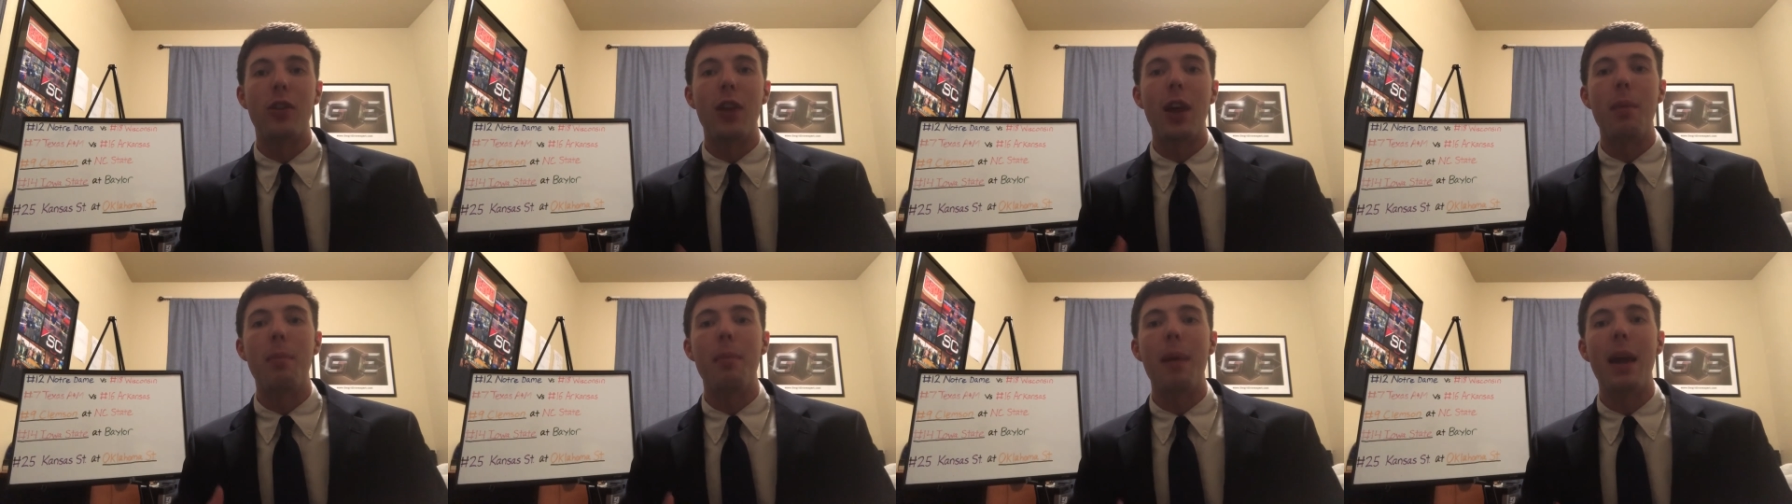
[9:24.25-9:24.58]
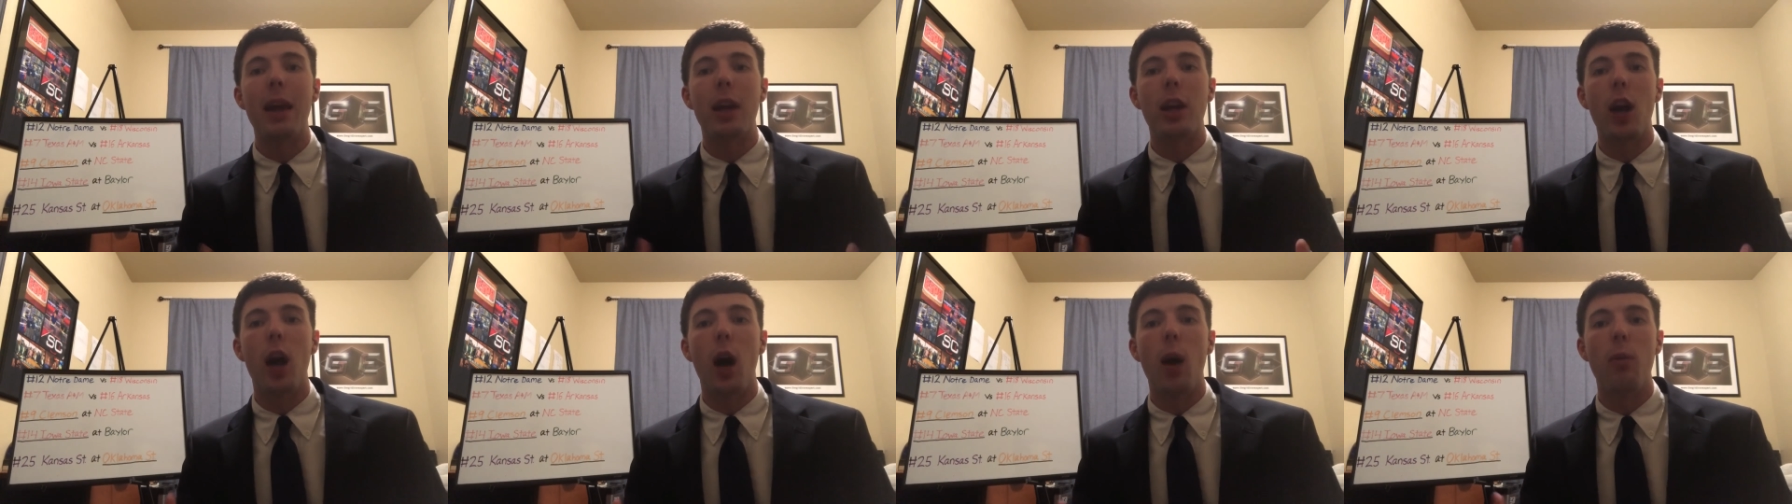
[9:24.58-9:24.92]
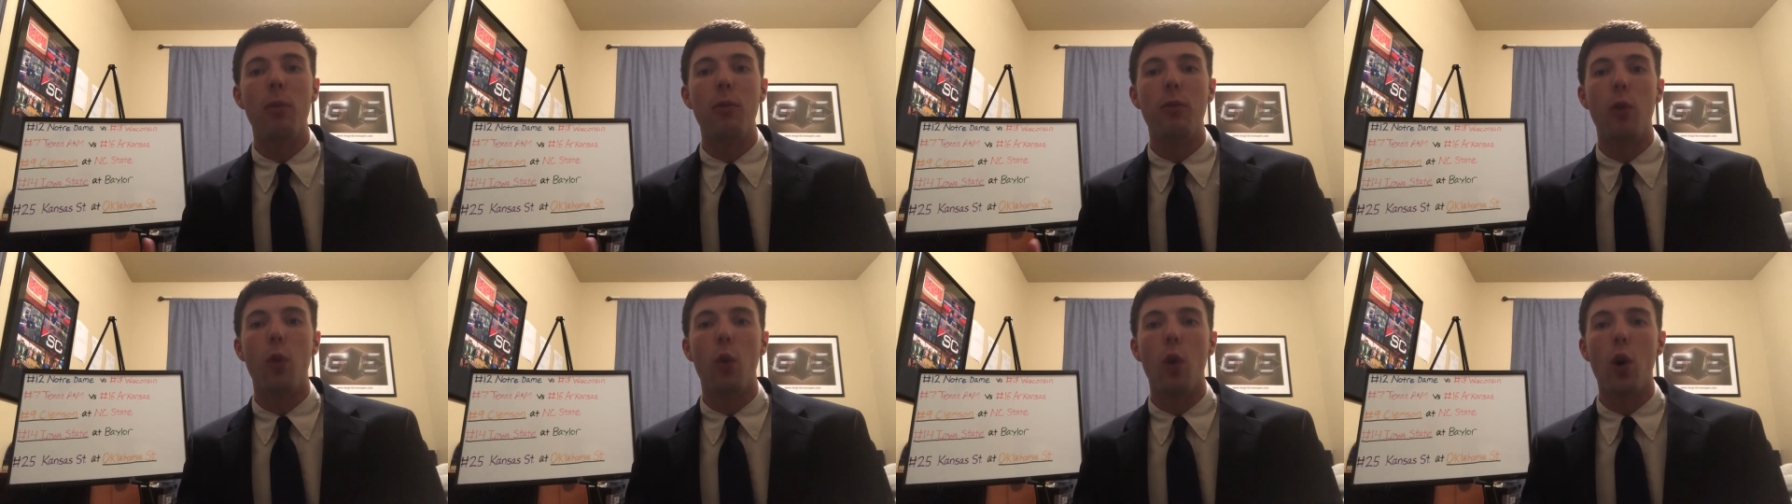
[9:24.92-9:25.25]
they make
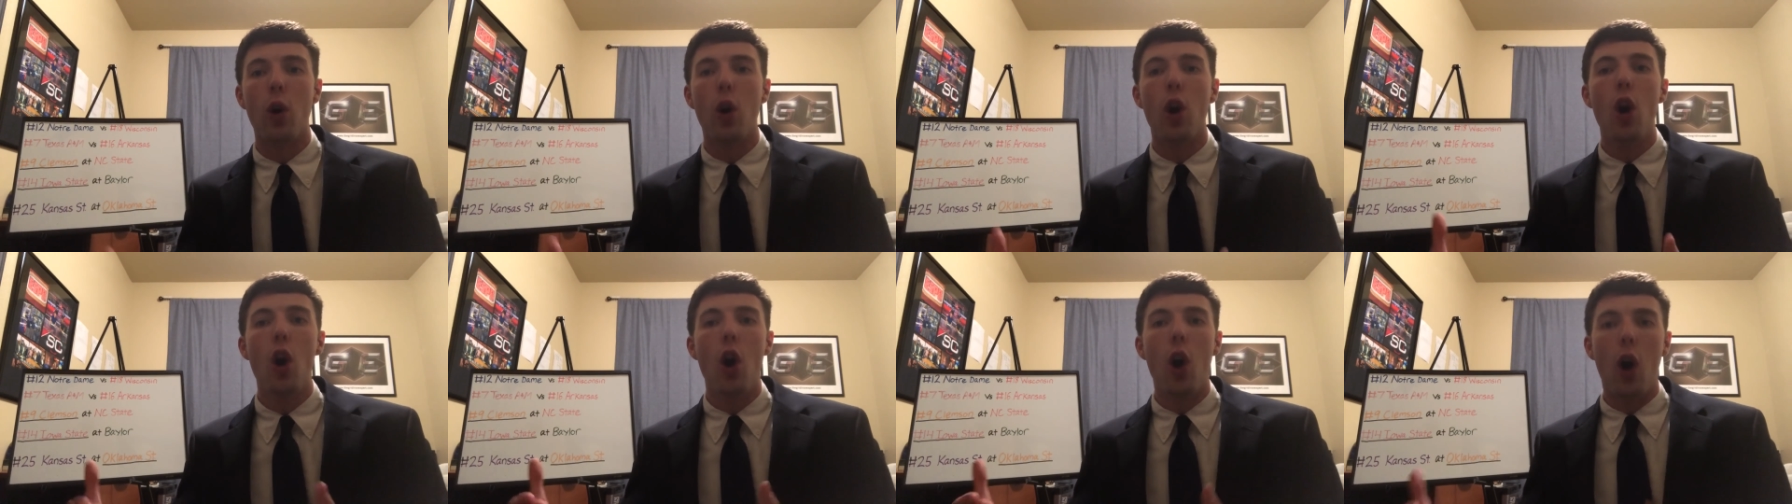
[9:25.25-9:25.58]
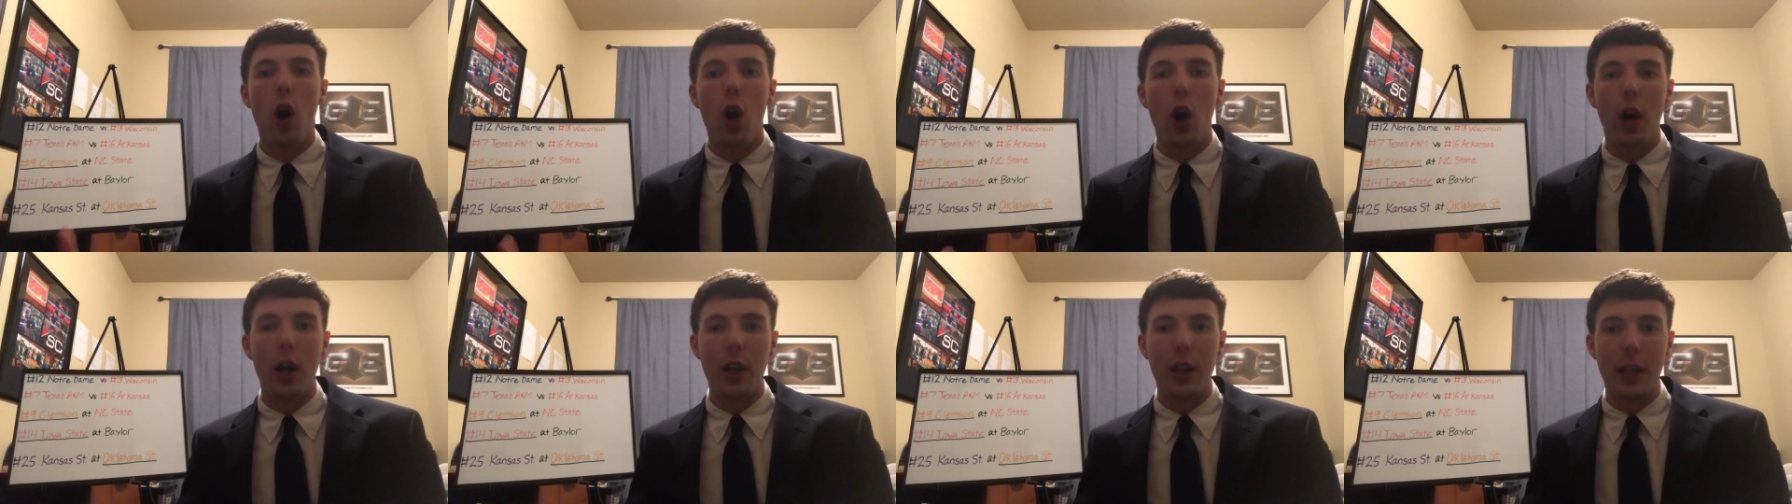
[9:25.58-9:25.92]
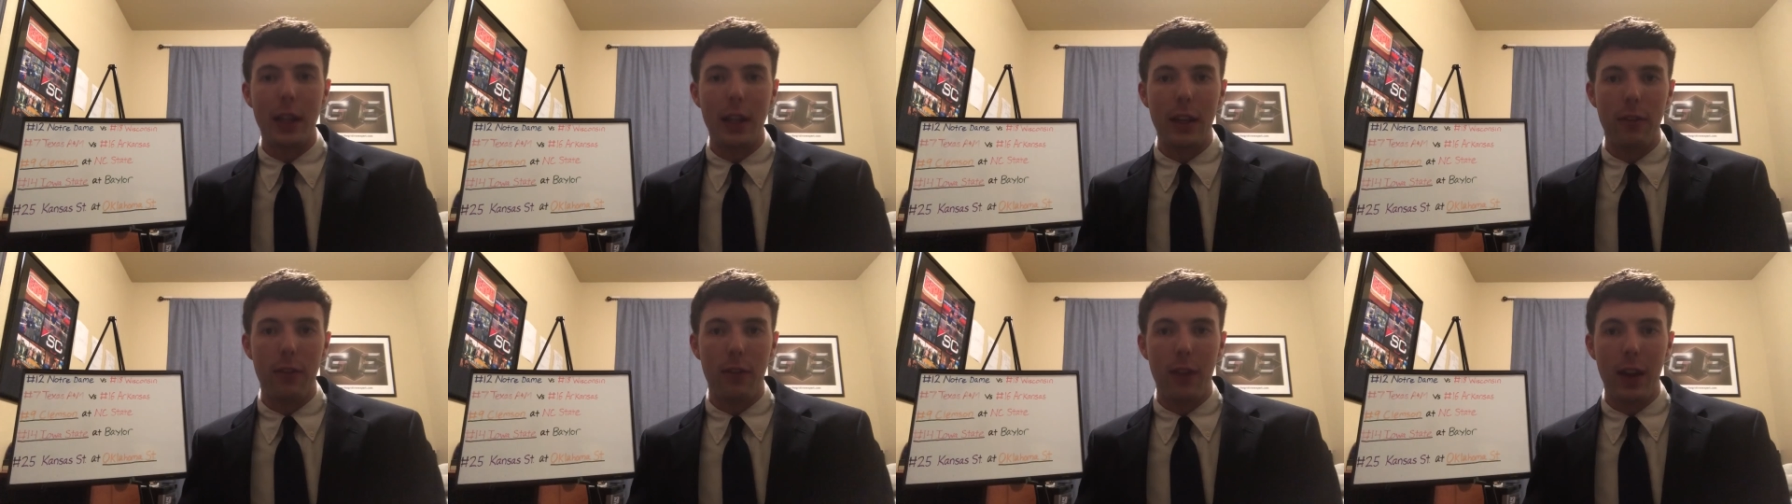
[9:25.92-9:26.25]
up for on
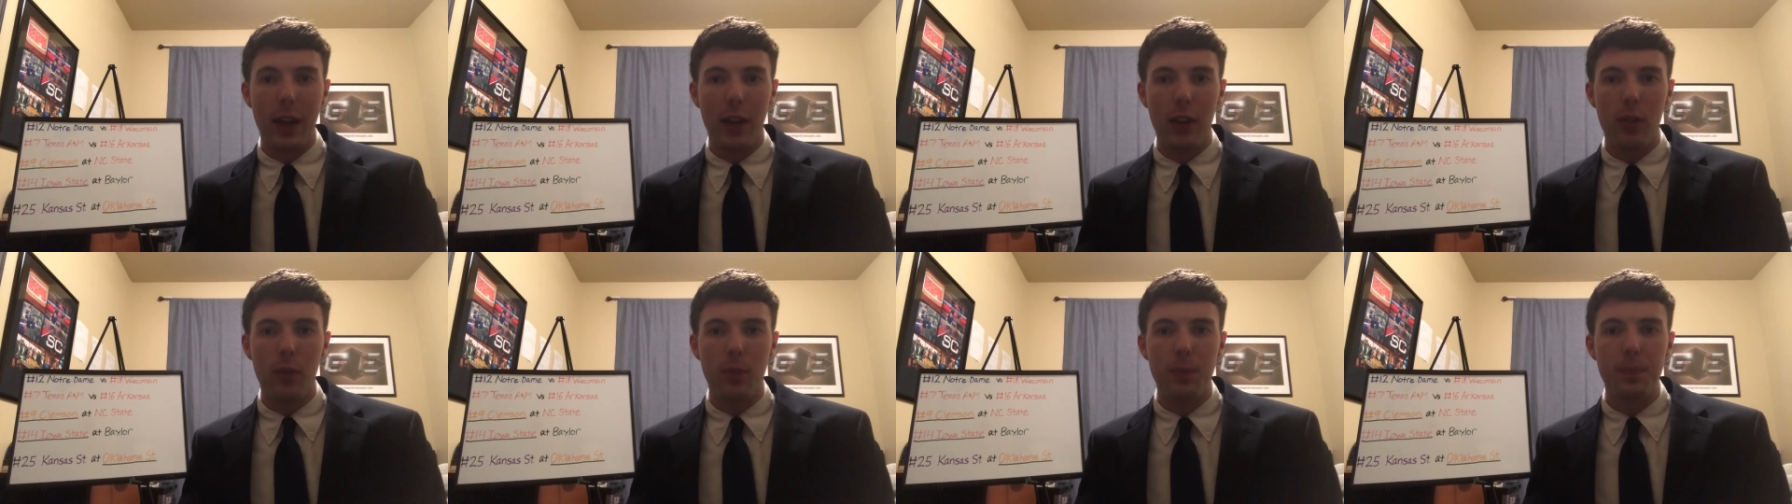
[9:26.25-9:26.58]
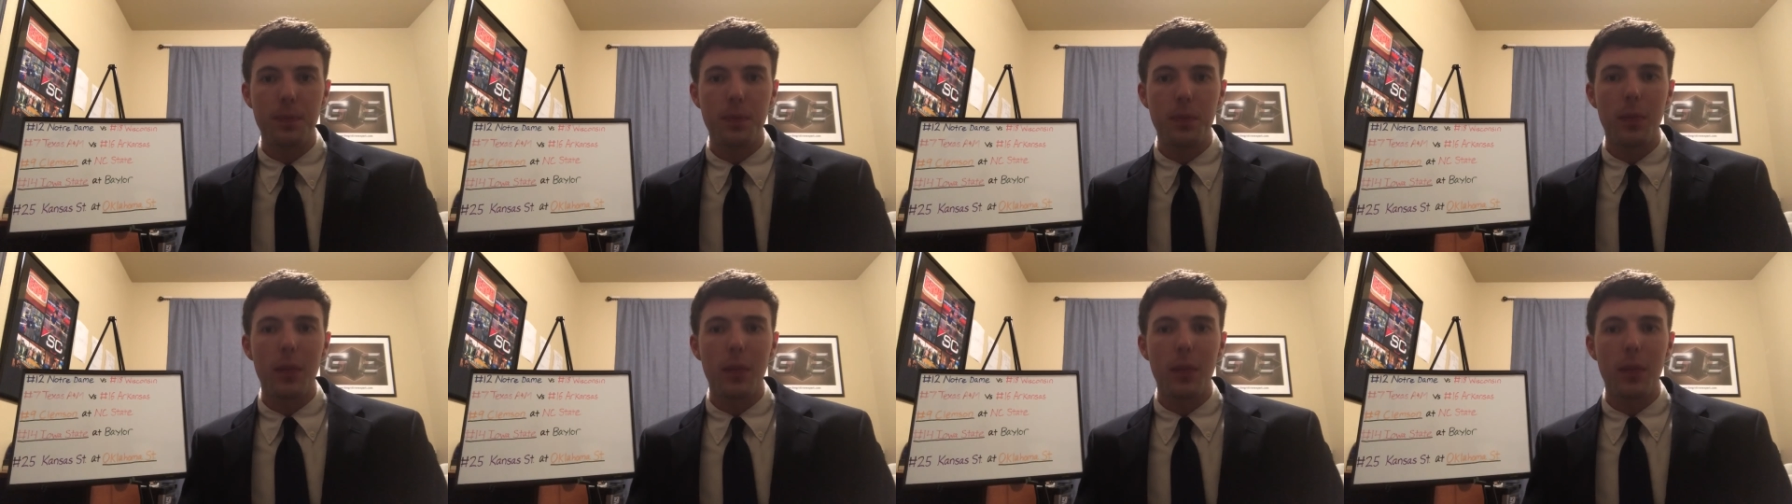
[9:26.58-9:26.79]
defense.